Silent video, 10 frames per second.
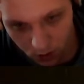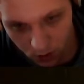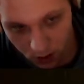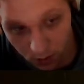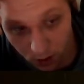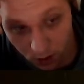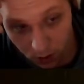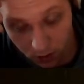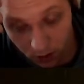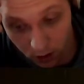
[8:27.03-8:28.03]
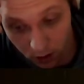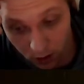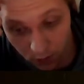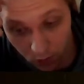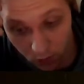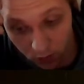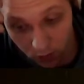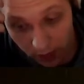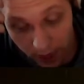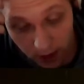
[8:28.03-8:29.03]
in my opinion, if you
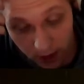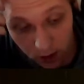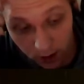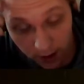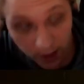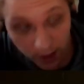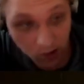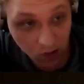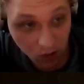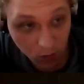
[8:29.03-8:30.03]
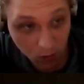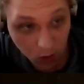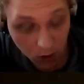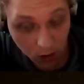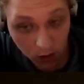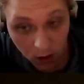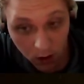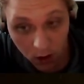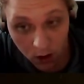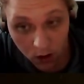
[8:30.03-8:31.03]
can, ask someone
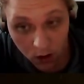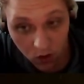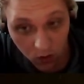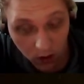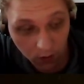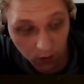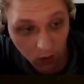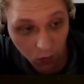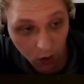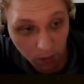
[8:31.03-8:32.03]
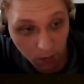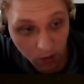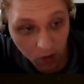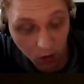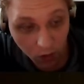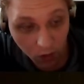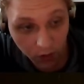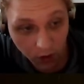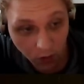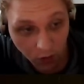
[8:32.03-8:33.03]
to give you rips of
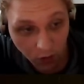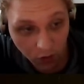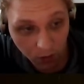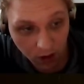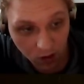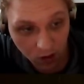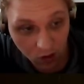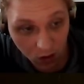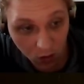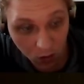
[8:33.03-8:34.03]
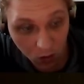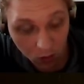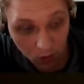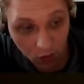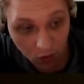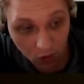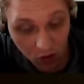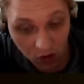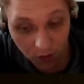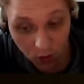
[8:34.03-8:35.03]
their original PS2 versions.
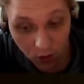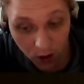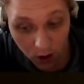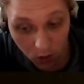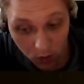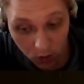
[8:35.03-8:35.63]
If you cannot